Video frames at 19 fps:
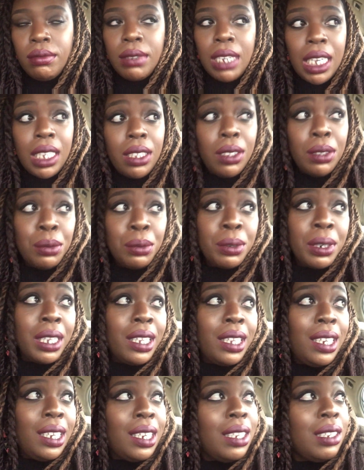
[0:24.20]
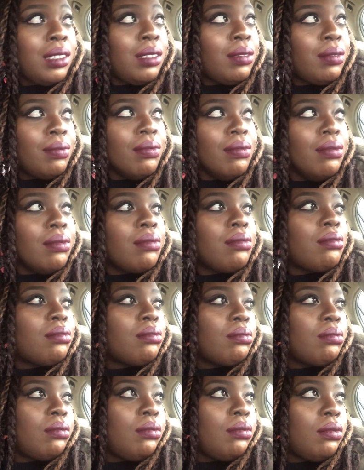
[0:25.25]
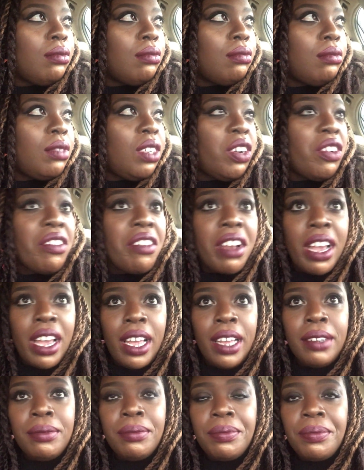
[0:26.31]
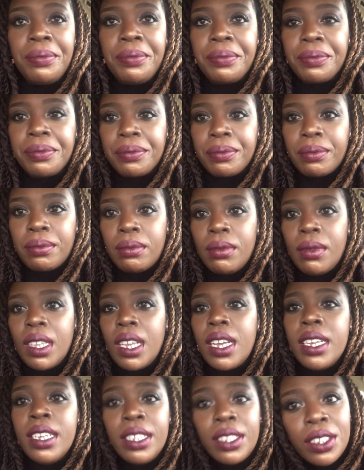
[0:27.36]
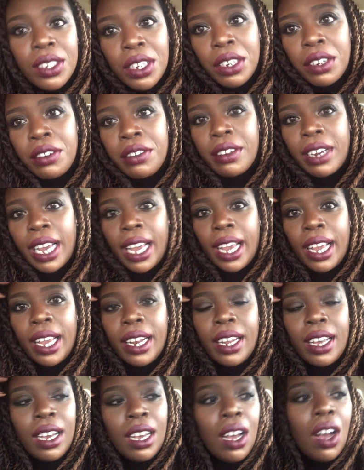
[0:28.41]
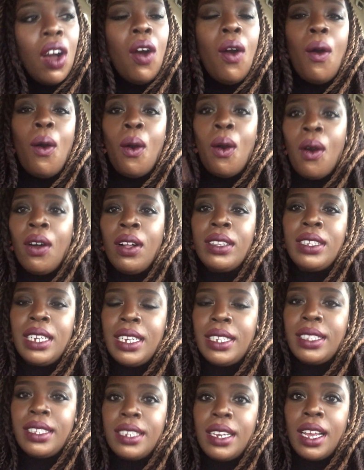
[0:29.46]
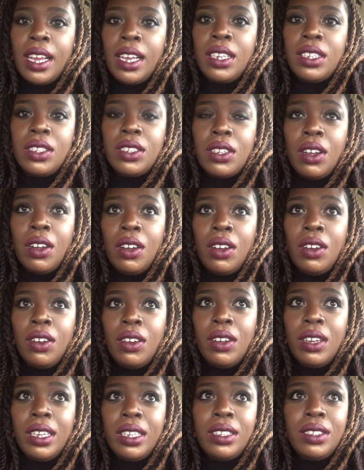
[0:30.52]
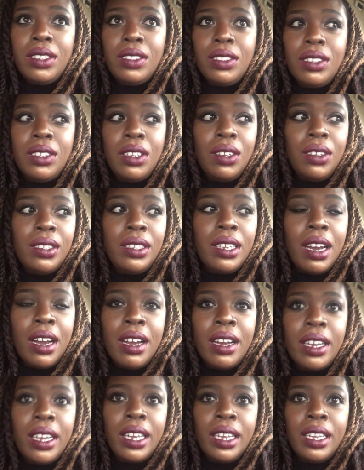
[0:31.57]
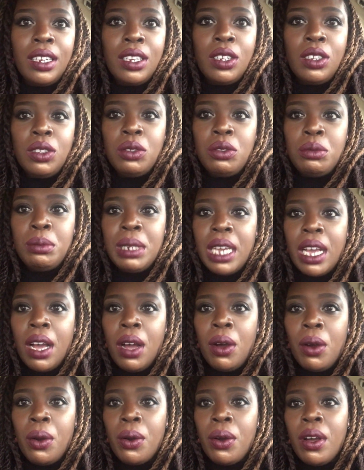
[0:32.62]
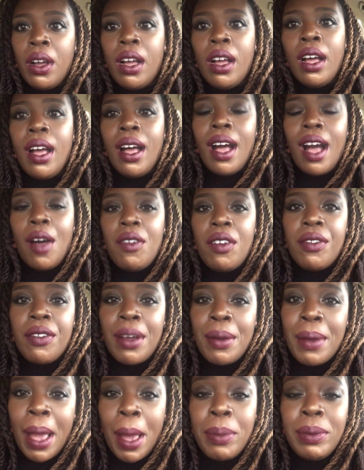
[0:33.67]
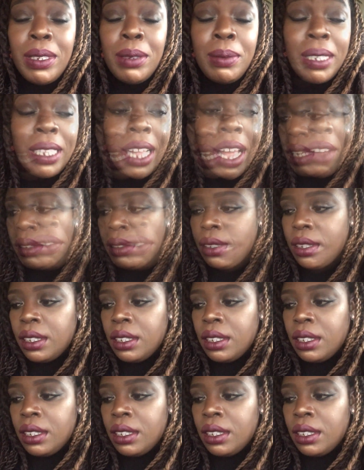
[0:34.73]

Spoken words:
It's really gray. It's gonna rain all day today, so it's so dark and gloomy out. However, I'm happy to be live.